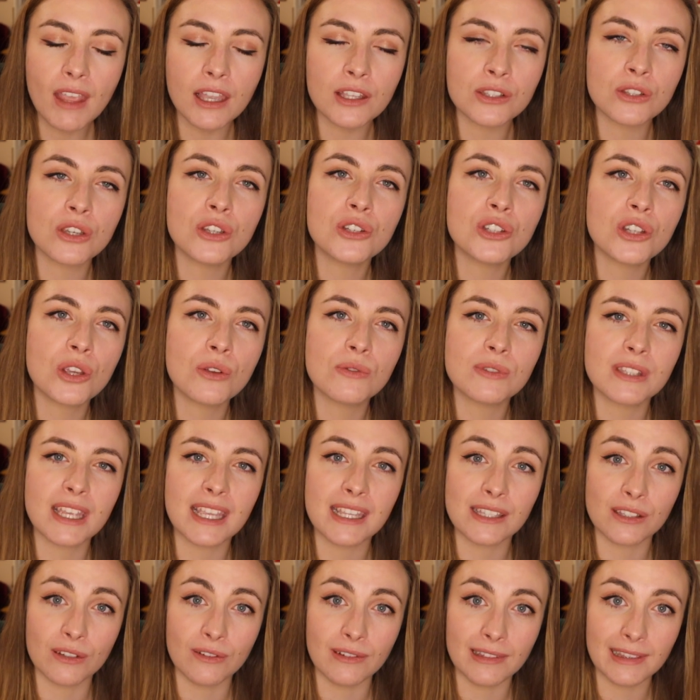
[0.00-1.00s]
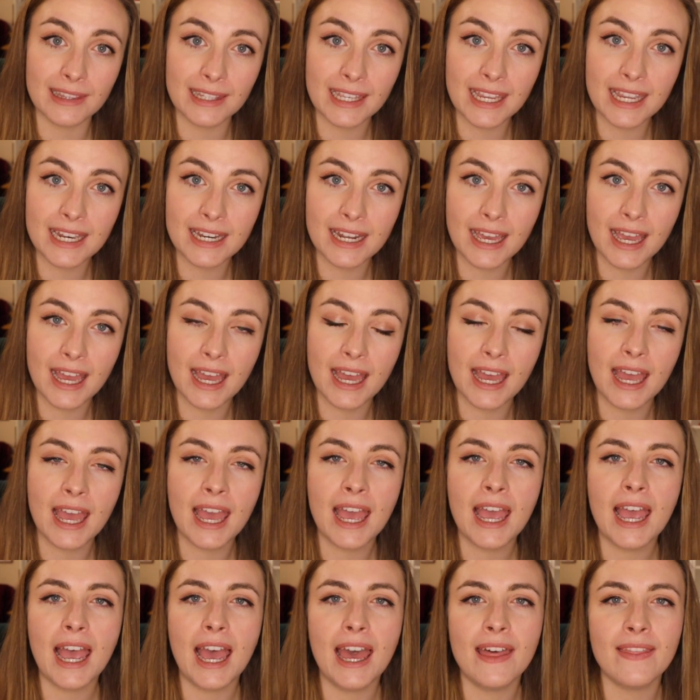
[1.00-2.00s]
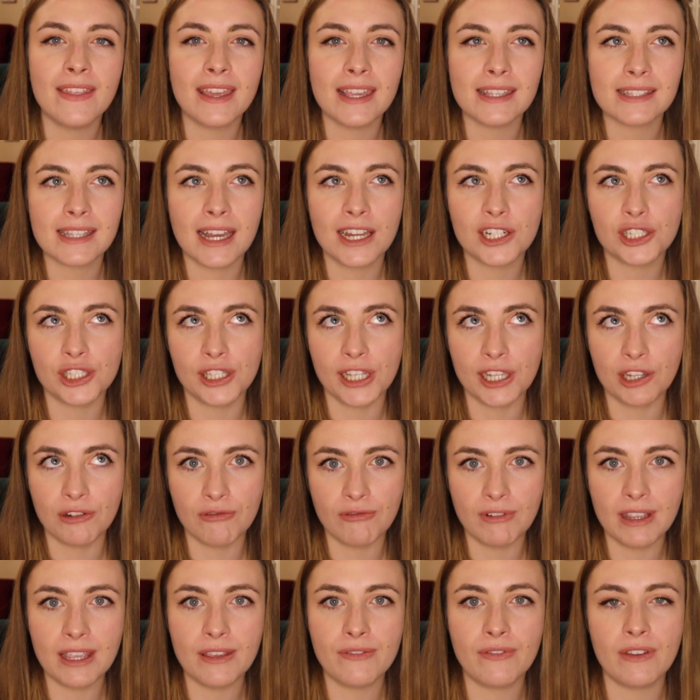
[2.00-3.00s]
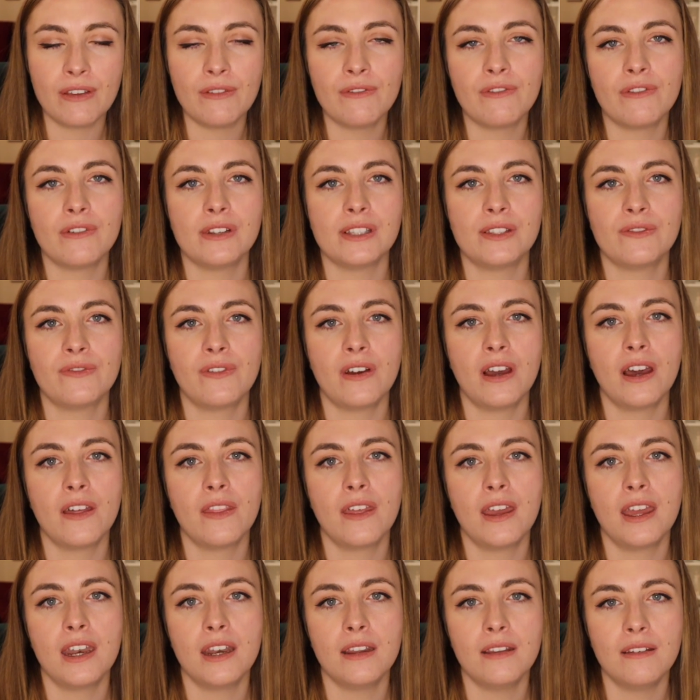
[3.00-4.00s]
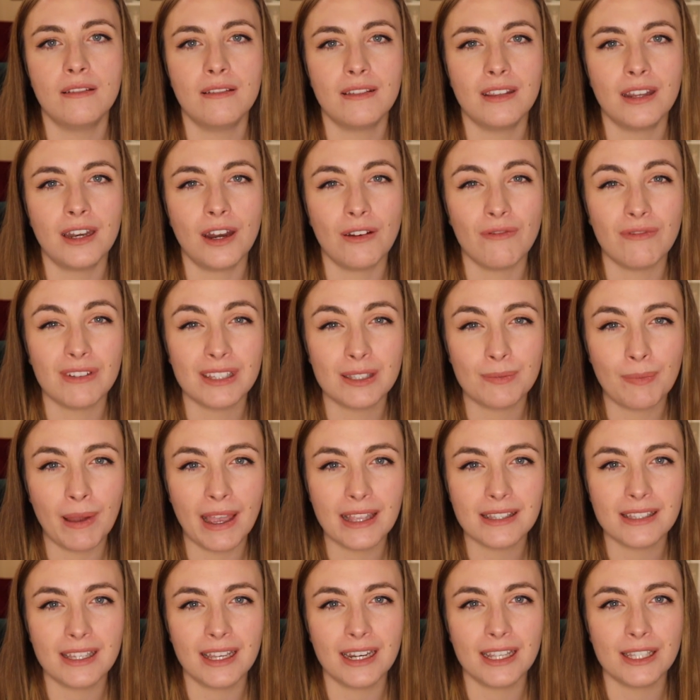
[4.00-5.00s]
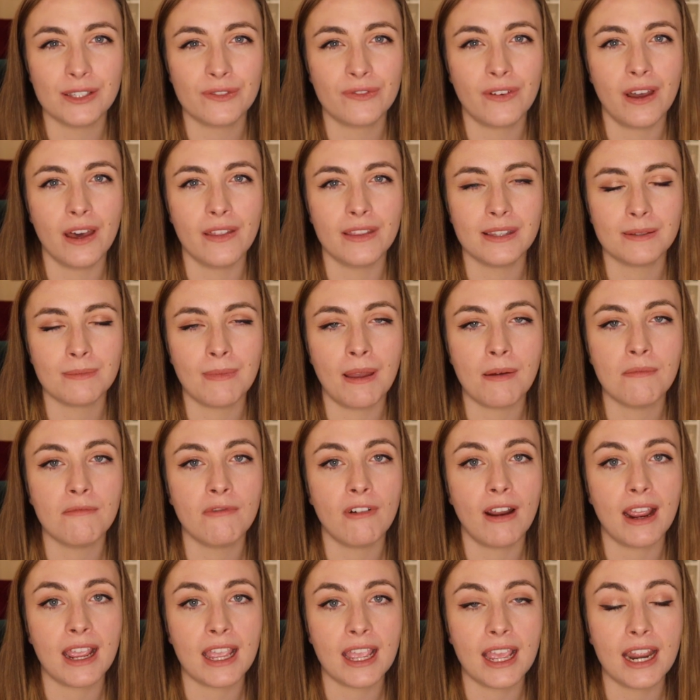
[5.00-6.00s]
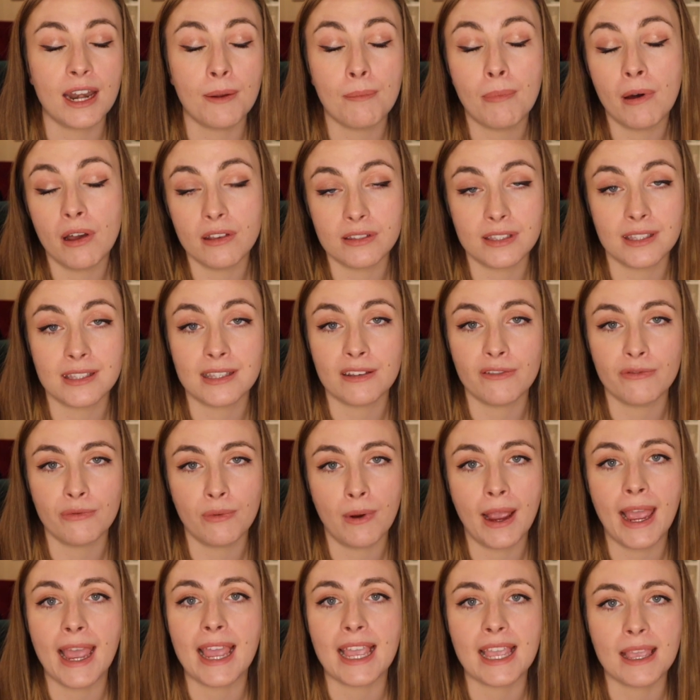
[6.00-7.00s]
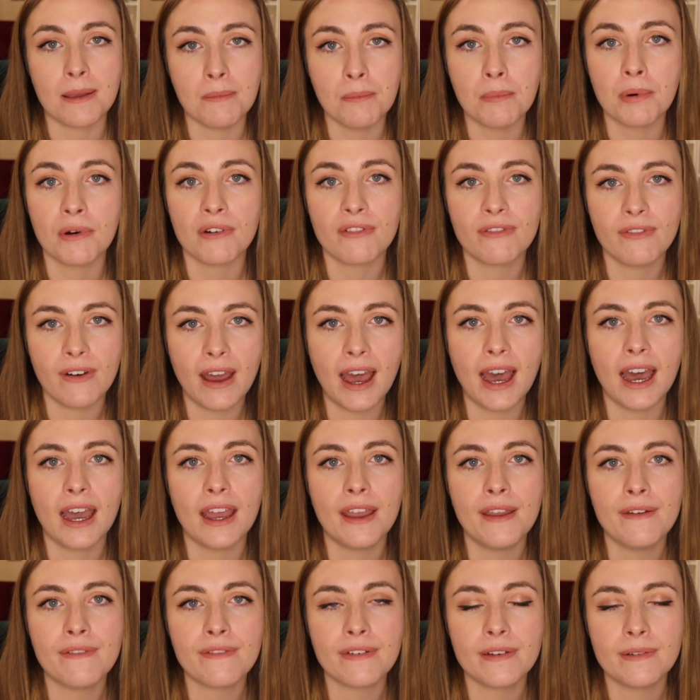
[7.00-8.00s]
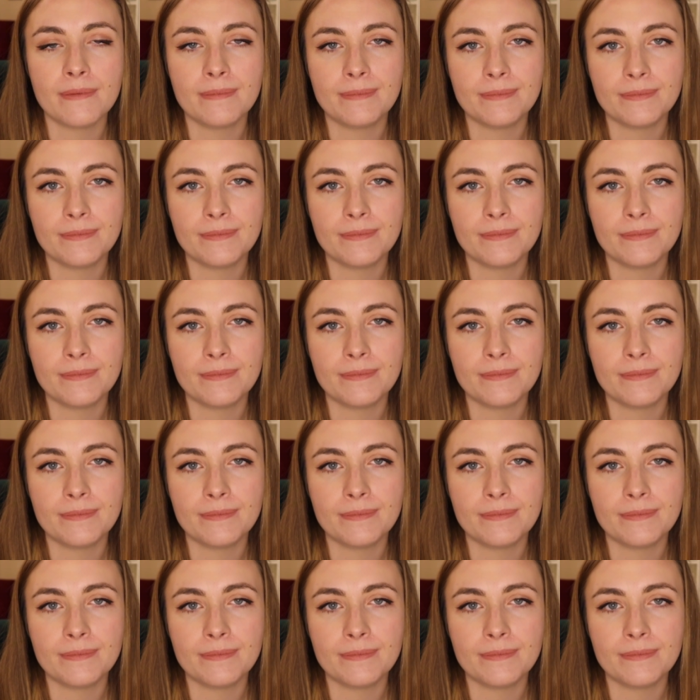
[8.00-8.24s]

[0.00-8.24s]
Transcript: So it shows that he's a good leader, and that he's actually grieving for his father and, respecting his father's memory in a positive way in Book 5.